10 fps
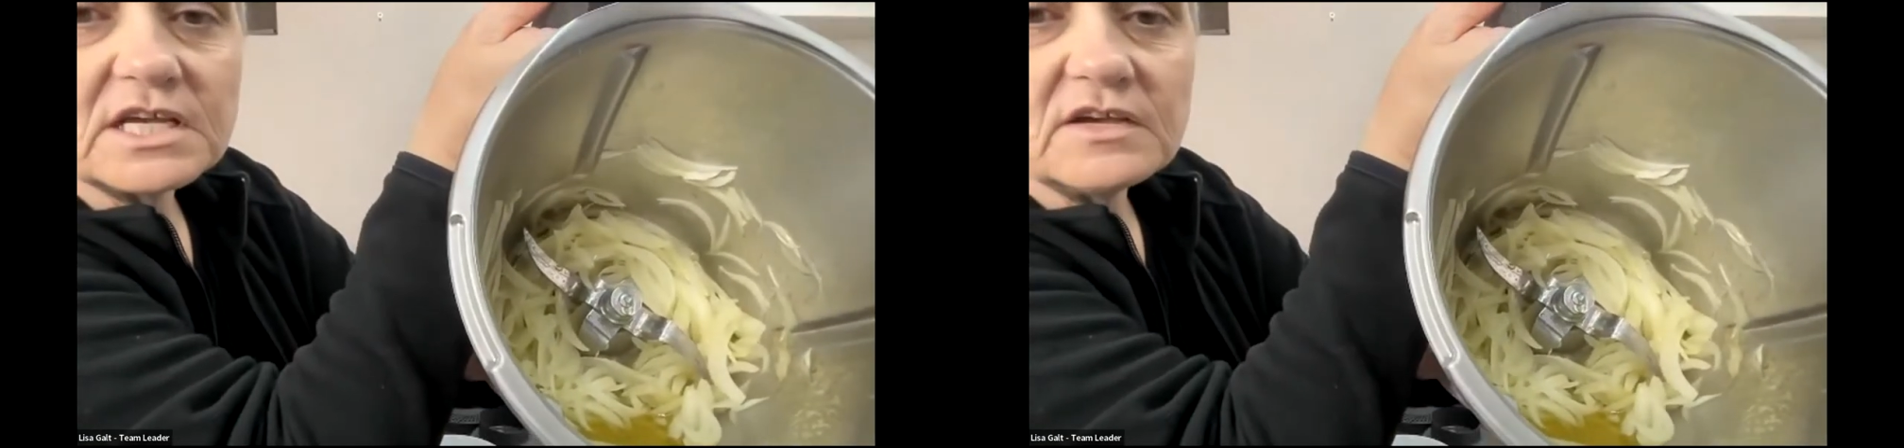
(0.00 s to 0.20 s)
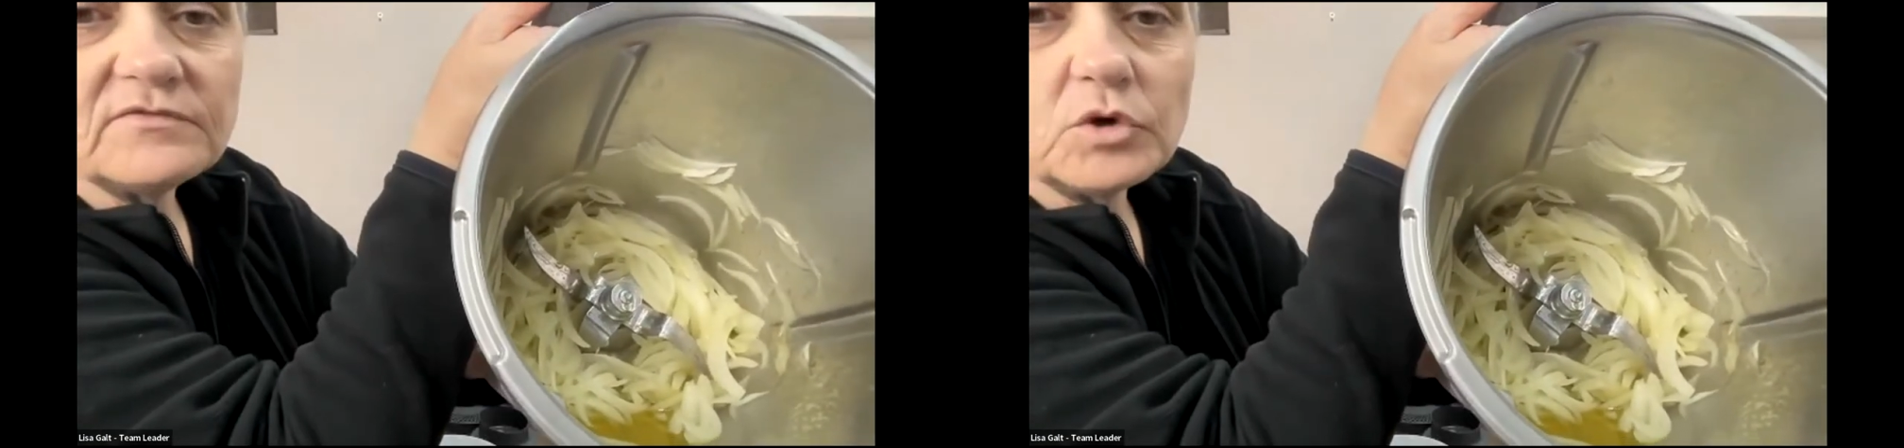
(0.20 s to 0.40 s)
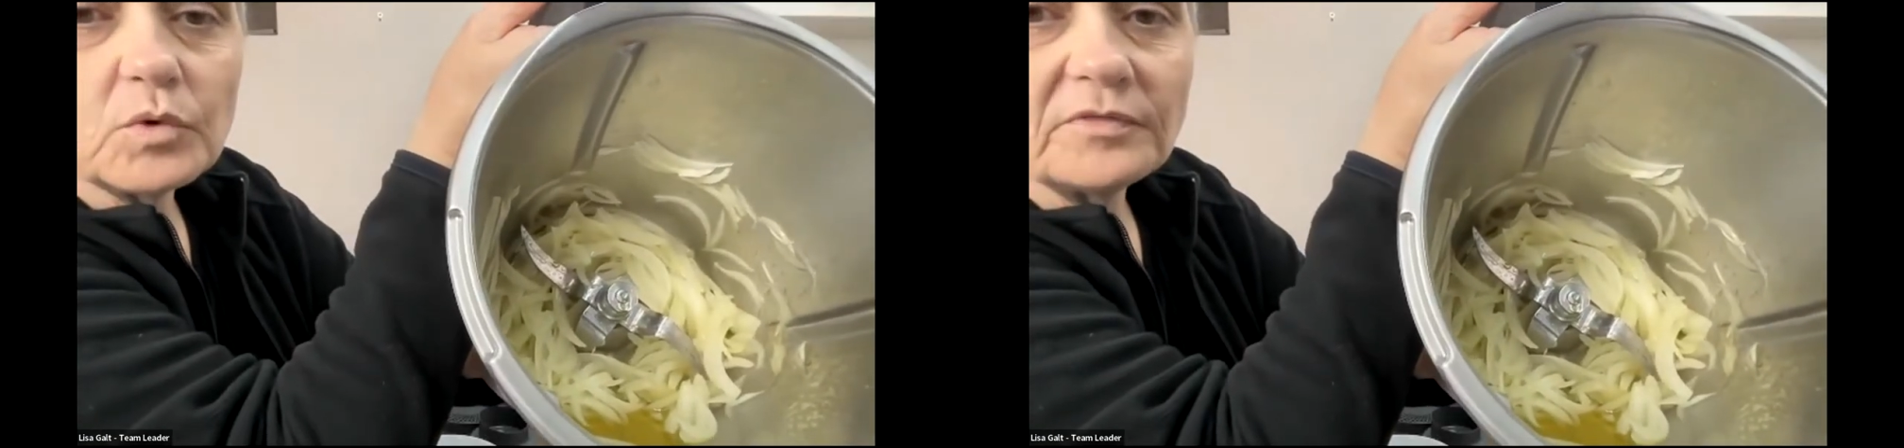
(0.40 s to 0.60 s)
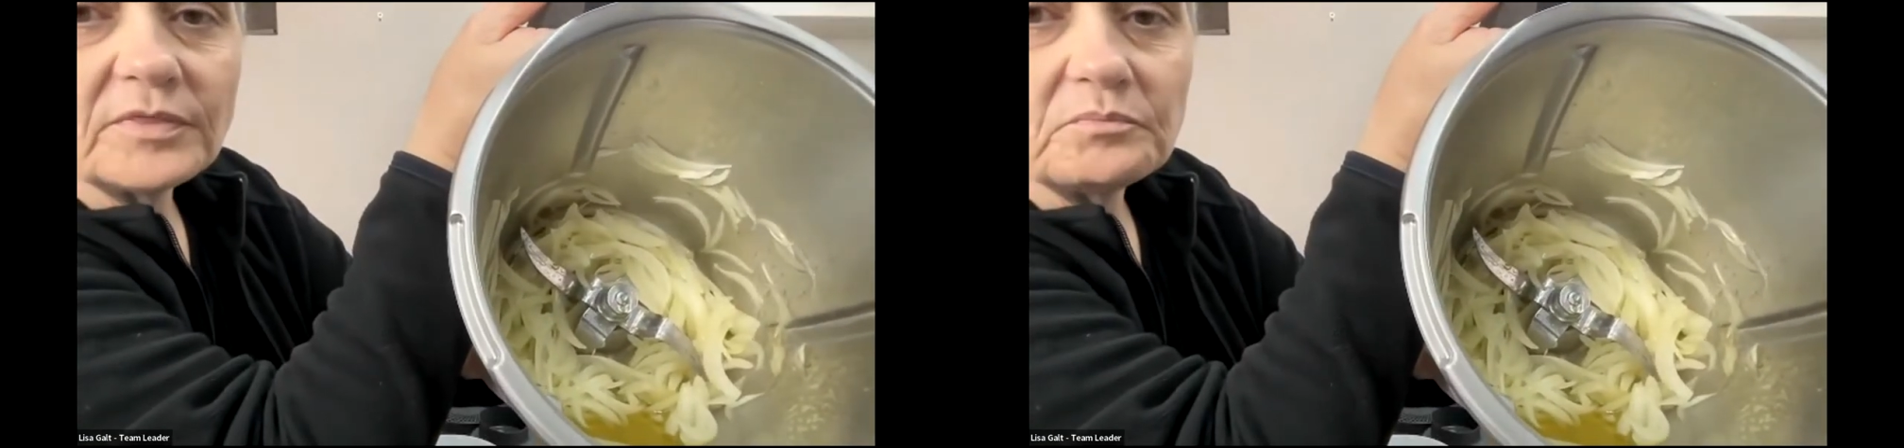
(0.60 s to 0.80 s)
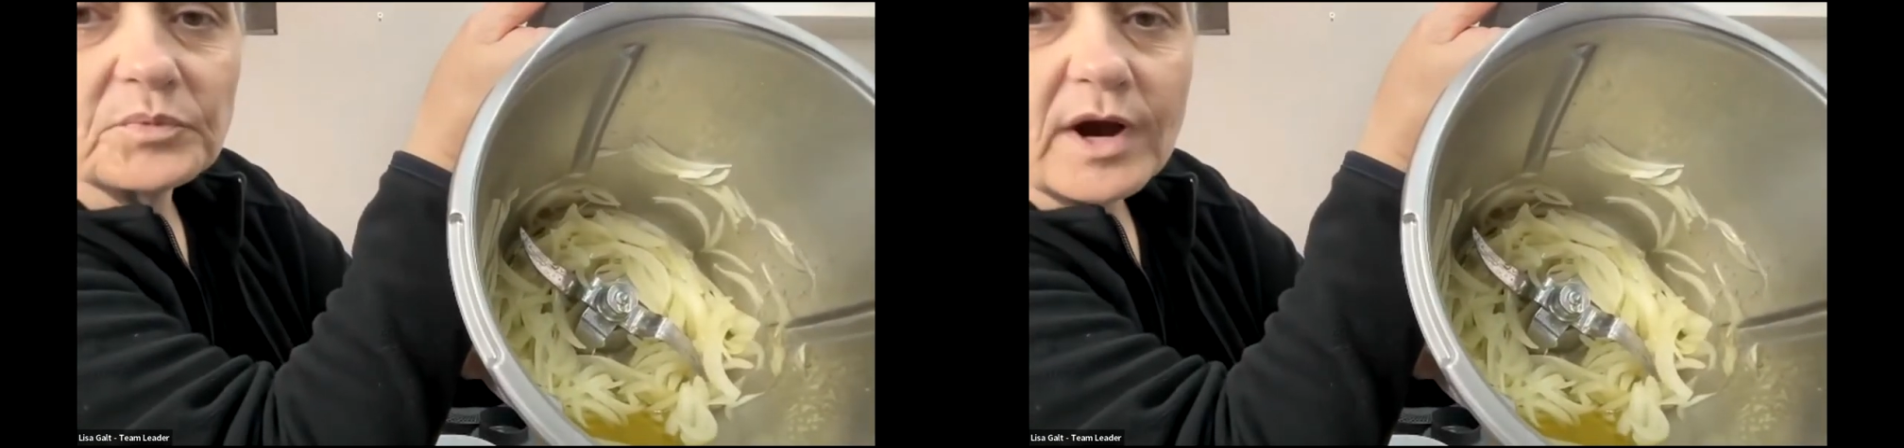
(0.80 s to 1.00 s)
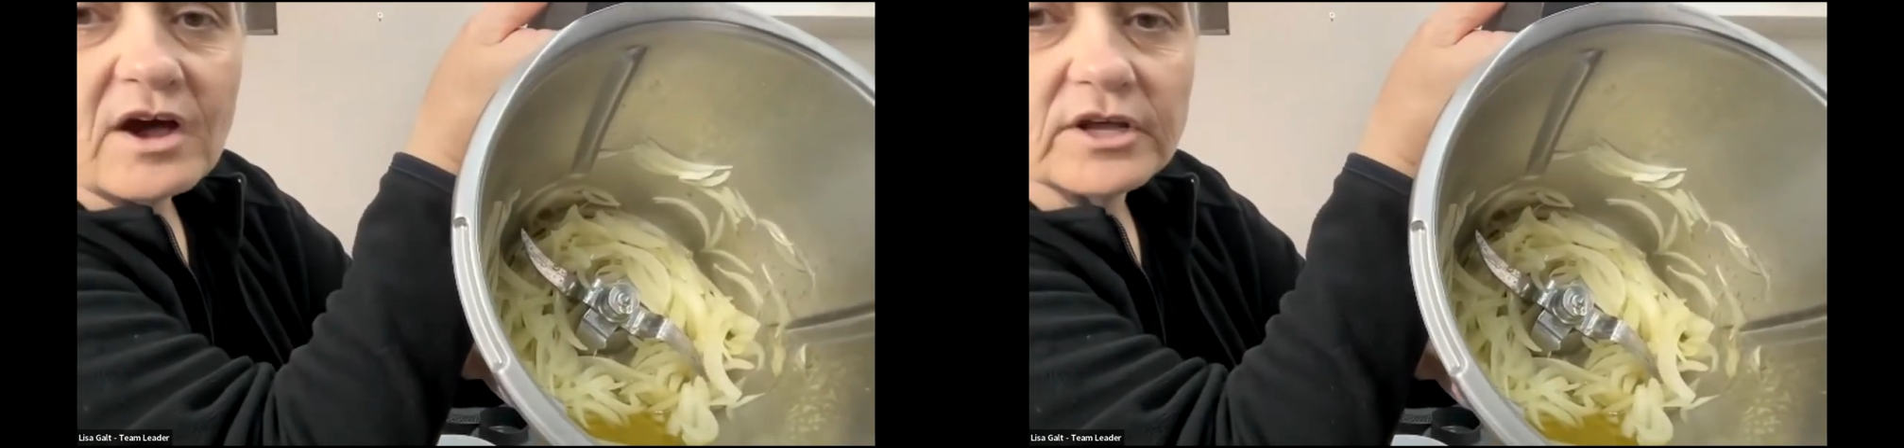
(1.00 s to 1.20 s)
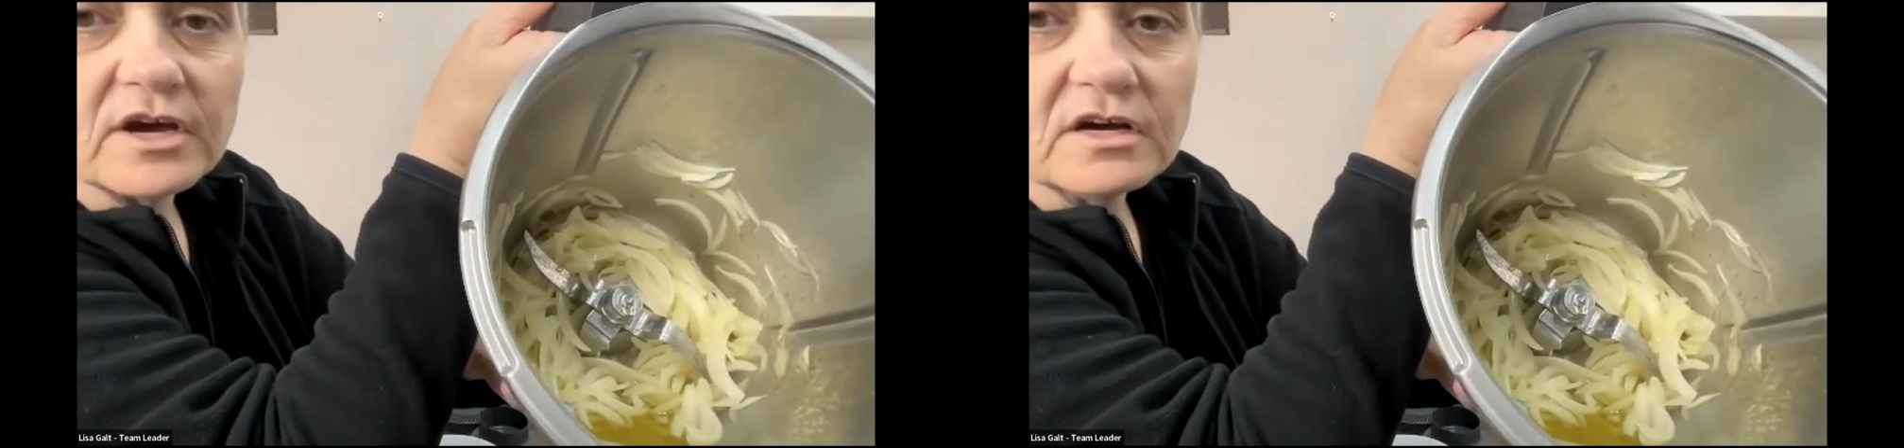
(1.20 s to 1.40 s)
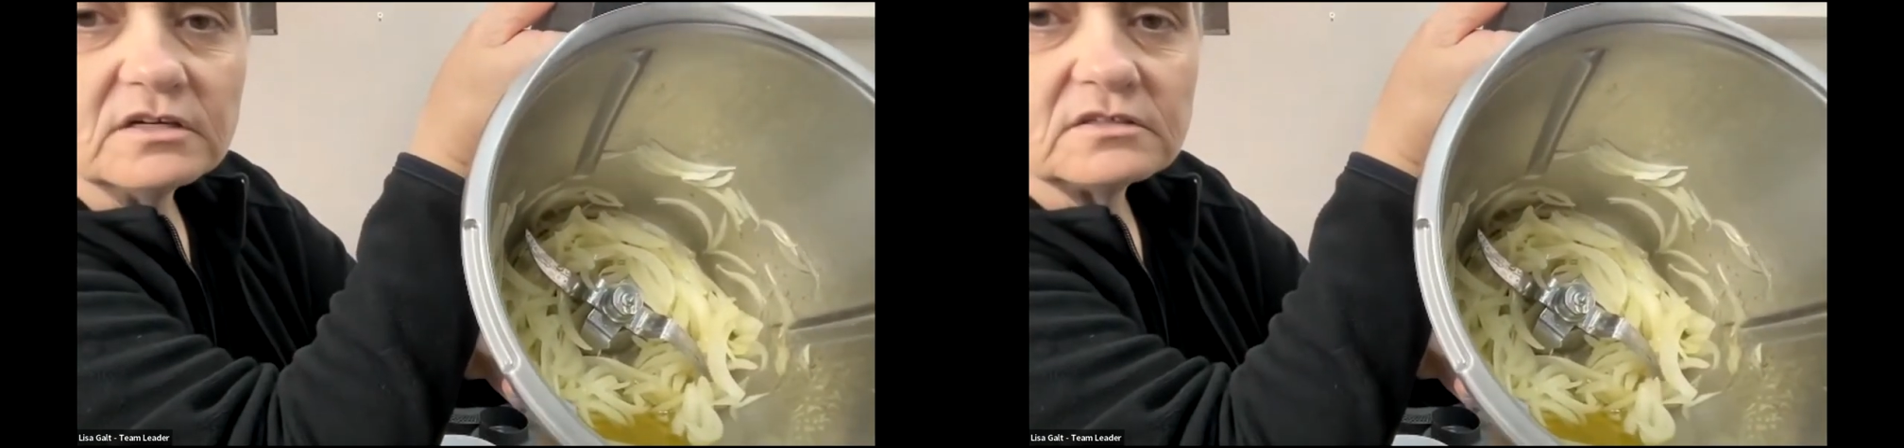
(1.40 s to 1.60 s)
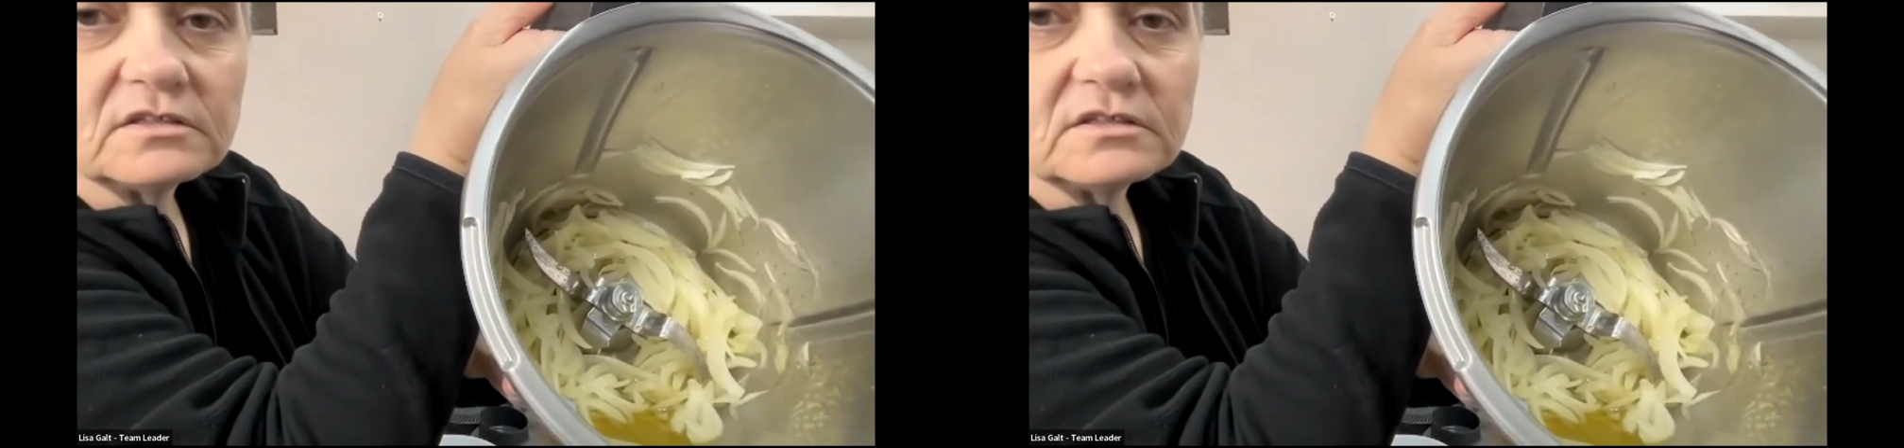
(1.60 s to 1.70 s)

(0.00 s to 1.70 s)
if you want them browner,